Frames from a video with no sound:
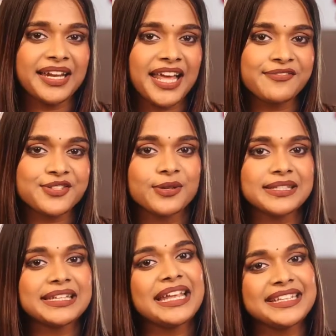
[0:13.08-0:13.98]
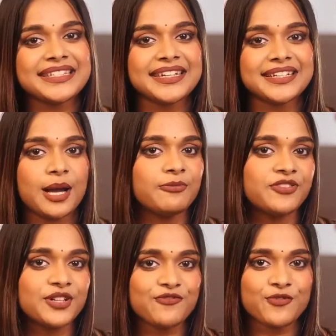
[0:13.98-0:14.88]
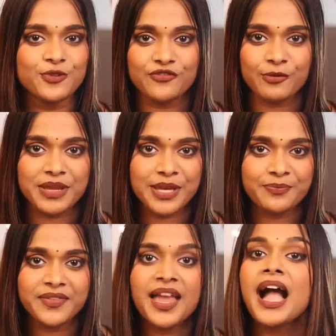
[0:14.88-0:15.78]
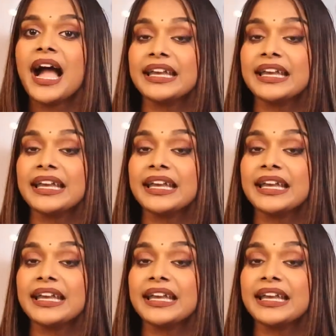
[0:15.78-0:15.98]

life, so it's an instant comfort food for me. I